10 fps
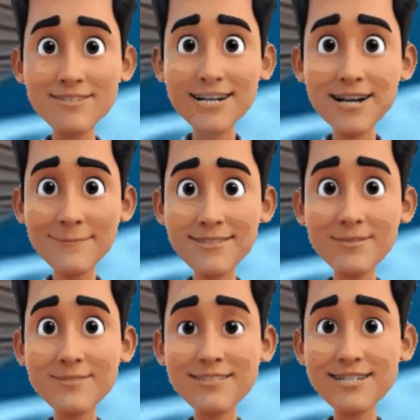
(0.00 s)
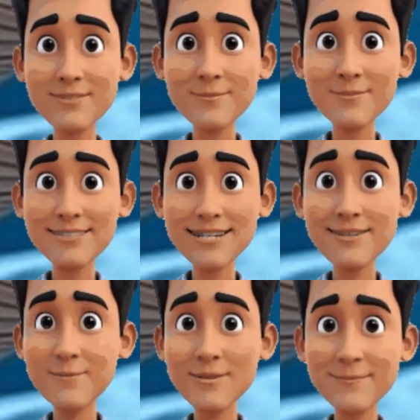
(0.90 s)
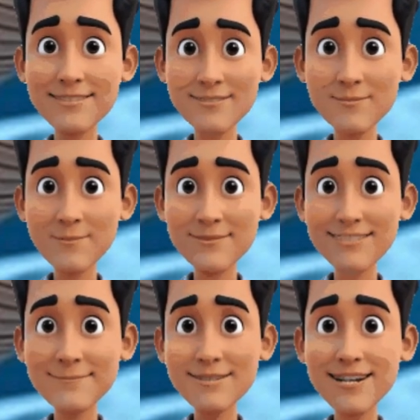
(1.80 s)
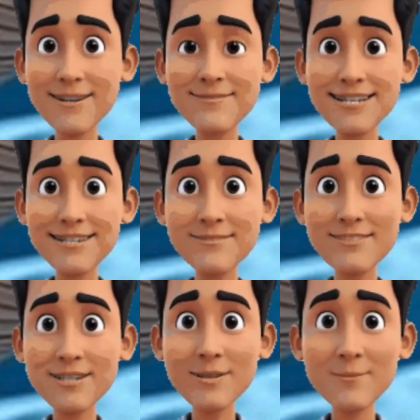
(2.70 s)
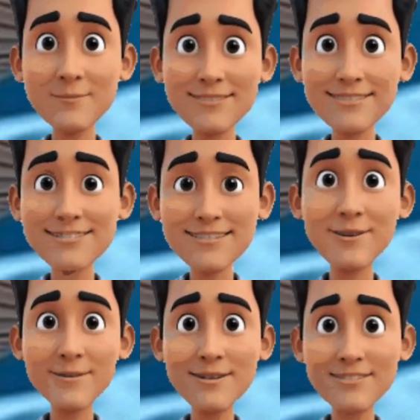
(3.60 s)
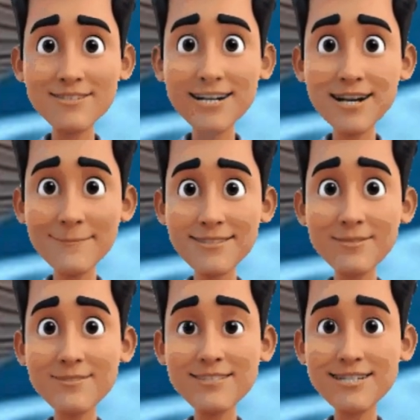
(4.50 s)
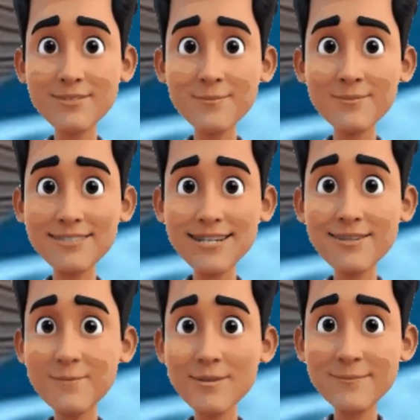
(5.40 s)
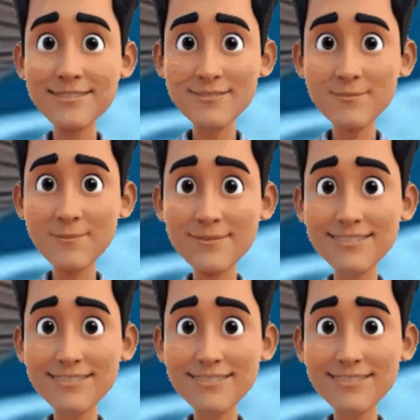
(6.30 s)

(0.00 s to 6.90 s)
history of previous infections. The exact cause is often unclear, making treatment more challenging.